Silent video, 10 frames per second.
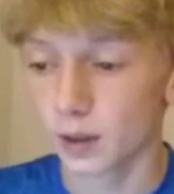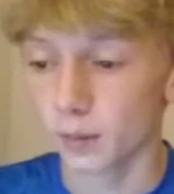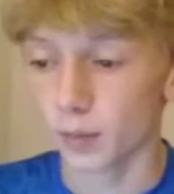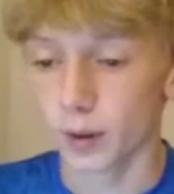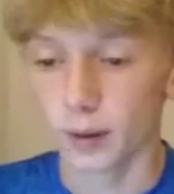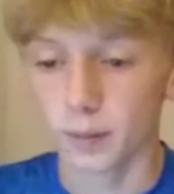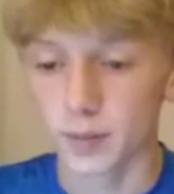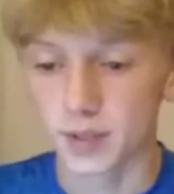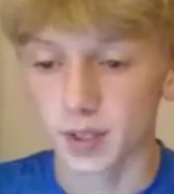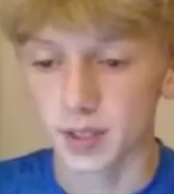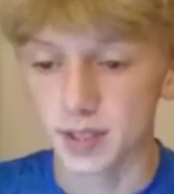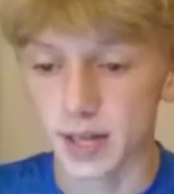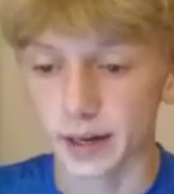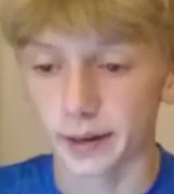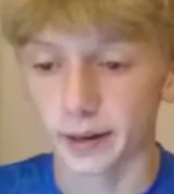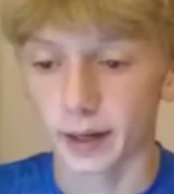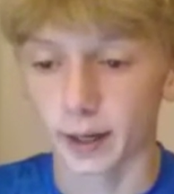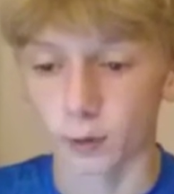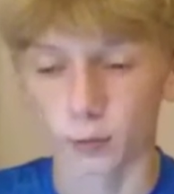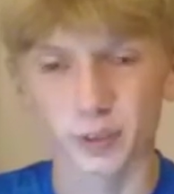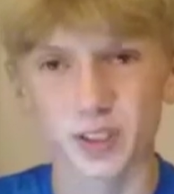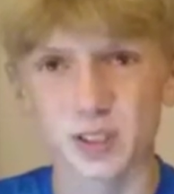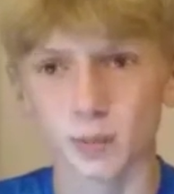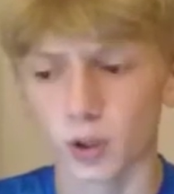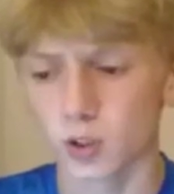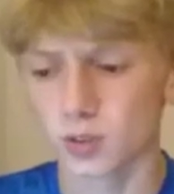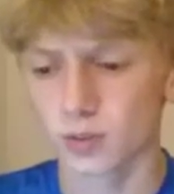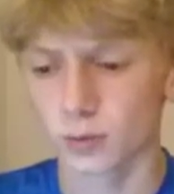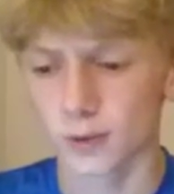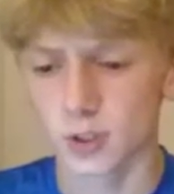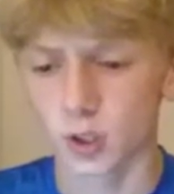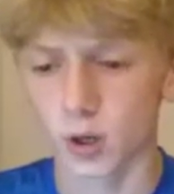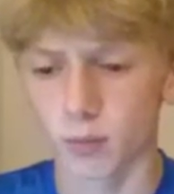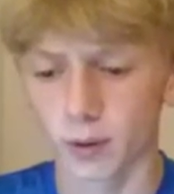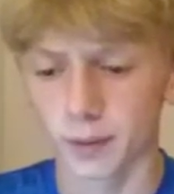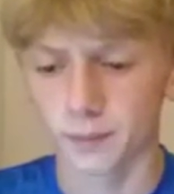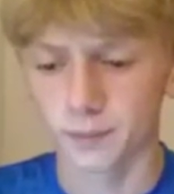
but besides that, I don't really see much for this Auburn